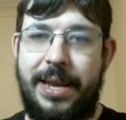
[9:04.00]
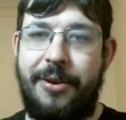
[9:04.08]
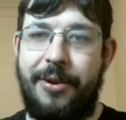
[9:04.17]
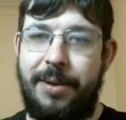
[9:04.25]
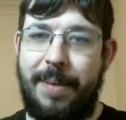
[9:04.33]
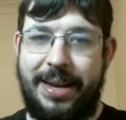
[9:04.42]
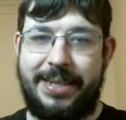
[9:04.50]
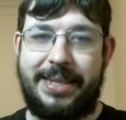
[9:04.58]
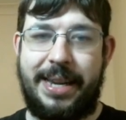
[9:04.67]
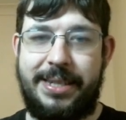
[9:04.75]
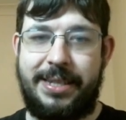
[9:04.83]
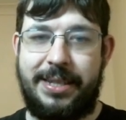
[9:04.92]
here it makes
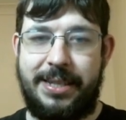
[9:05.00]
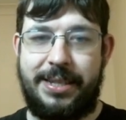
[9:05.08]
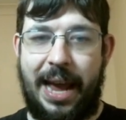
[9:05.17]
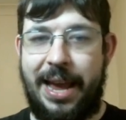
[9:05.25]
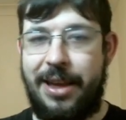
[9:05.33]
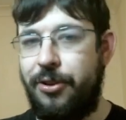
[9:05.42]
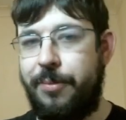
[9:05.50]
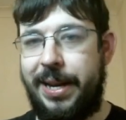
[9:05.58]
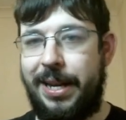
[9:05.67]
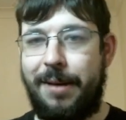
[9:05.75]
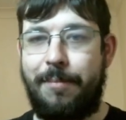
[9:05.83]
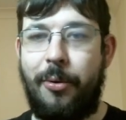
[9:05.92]
sense, because A, you're
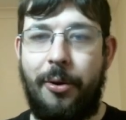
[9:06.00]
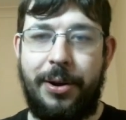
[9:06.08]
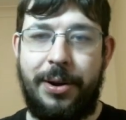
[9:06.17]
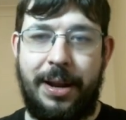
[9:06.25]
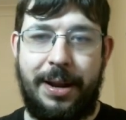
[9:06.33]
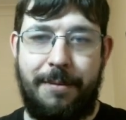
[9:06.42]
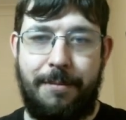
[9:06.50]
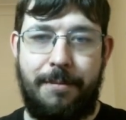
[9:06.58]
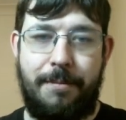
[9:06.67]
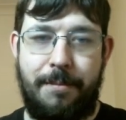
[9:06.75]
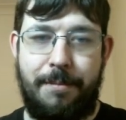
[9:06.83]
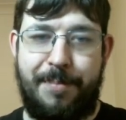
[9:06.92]
winning a pawn, and
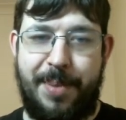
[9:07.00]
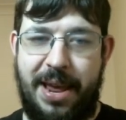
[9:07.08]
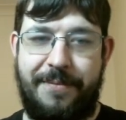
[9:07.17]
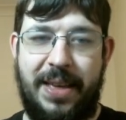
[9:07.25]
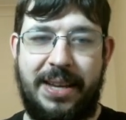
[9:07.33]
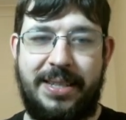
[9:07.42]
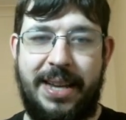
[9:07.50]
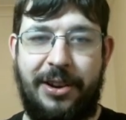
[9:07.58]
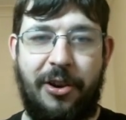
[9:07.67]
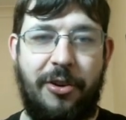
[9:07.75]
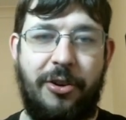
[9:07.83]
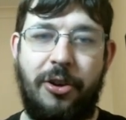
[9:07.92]
B, if they're saying,
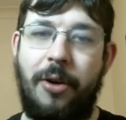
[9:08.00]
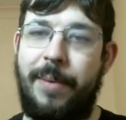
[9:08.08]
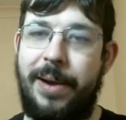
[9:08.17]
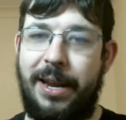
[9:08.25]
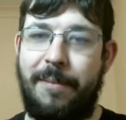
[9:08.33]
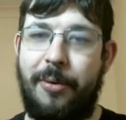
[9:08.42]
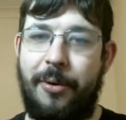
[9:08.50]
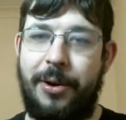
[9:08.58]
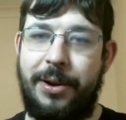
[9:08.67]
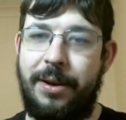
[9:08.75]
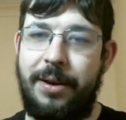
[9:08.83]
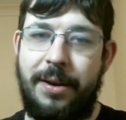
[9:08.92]
no, you're not winning a
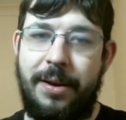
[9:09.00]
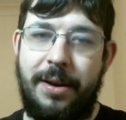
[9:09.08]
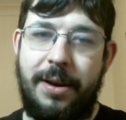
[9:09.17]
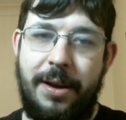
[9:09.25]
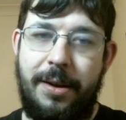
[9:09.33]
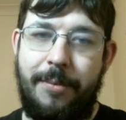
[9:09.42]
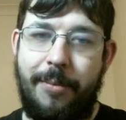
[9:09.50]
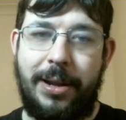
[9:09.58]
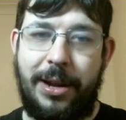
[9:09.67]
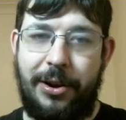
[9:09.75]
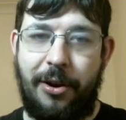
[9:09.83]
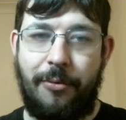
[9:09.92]
pawn, well,
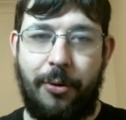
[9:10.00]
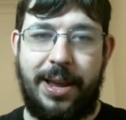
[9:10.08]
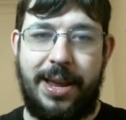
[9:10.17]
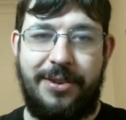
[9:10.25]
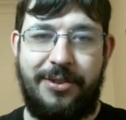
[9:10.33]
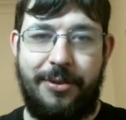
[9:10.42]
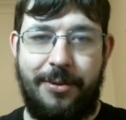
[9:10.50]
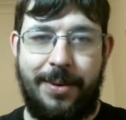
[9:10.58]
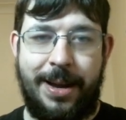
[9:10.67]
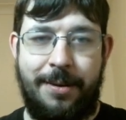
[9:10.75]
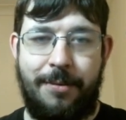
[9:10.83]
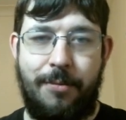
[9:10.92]
then you go rook e2,
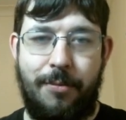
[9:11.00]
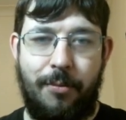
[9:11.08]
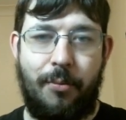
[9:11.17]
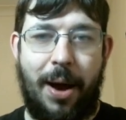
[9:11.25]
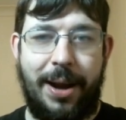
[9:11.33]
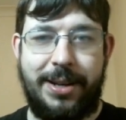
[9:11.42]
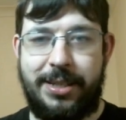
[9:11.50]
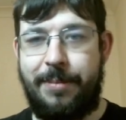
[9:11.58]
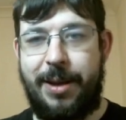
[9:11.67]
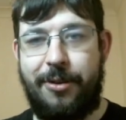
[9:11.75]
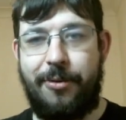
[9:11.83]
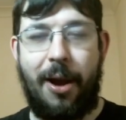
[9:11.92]
and white is going to
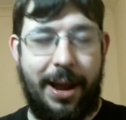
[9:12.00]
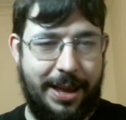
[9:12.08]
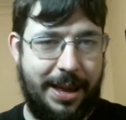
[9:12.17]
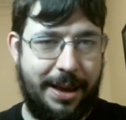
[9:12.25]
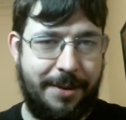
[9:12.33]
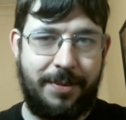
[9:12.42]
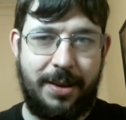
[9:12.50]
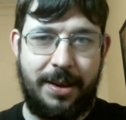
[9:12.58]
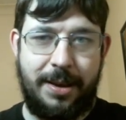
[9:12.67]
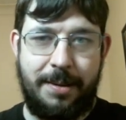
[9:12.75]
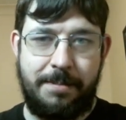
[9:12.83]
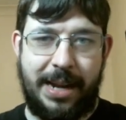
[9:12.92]
be crying here.
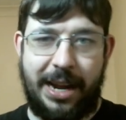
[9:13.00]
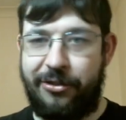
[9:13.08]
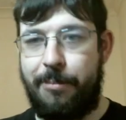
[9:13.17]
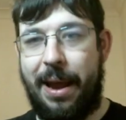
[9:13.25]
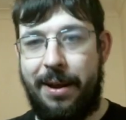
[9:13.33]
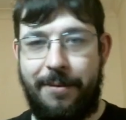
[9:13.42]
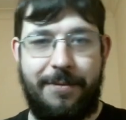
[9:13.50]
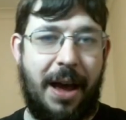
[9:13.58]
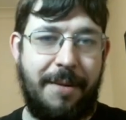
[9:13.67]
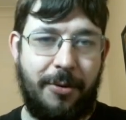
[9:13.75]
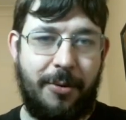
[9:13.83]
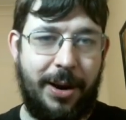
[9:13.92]
It's actually mate in
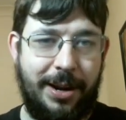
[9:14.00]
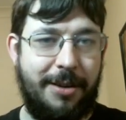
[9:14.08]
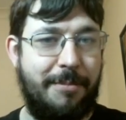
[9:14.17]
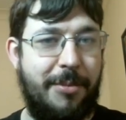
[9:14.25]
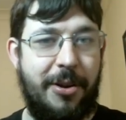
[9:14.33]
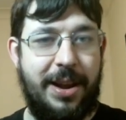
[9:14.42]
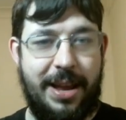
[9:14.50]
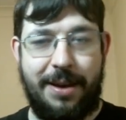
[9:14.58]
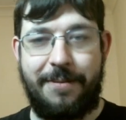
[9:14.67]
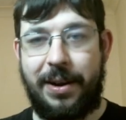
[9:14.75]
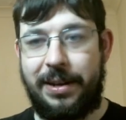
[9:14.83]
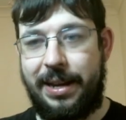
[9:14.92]
5 according to computer here,
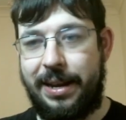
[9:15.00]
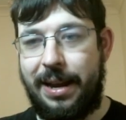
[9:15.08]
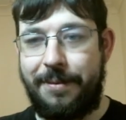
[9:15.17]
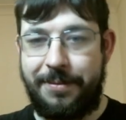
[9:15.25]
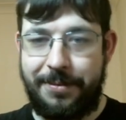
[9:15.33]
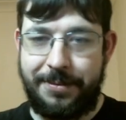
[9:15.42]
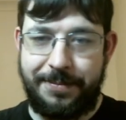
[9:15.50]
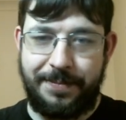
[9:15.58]
funnily enough.